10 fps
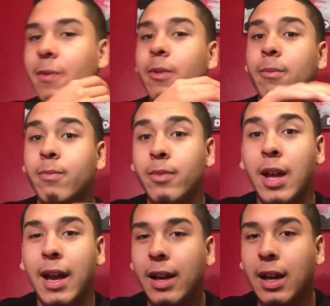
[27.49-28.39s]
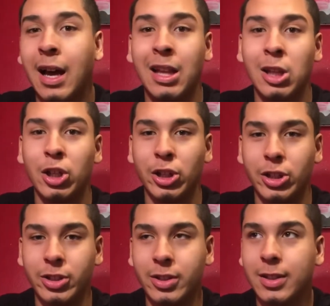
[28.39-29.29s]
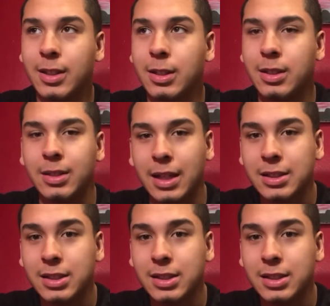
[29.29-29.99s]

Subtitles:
From that, I learned not